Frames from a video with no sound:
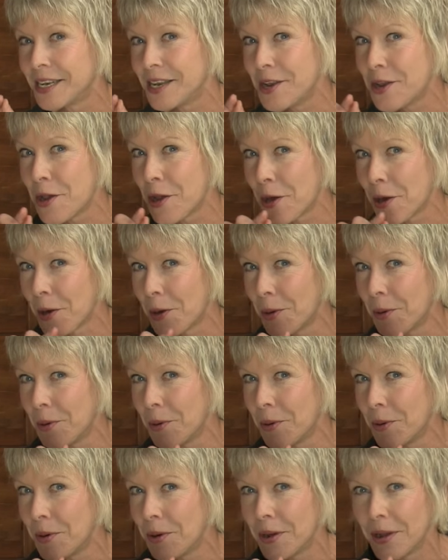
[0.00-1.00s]

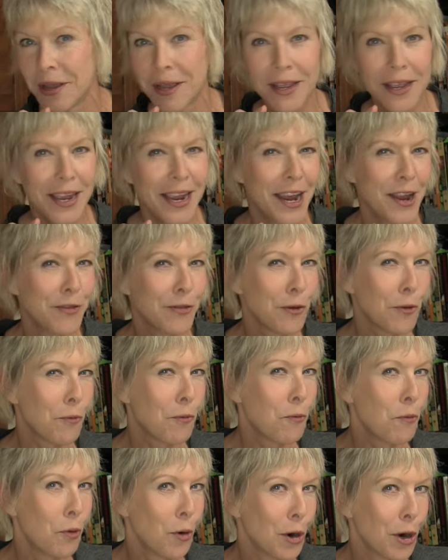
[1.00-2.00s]
No, in the
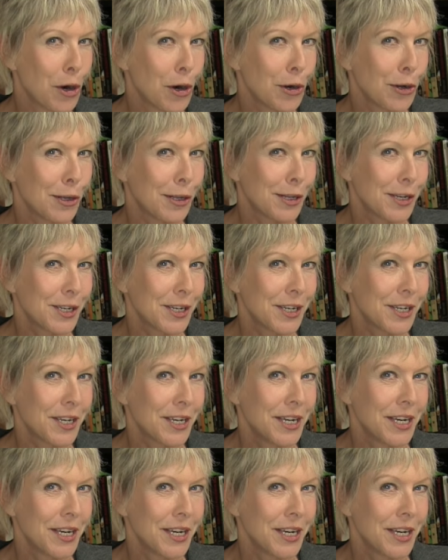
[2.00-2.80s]
world.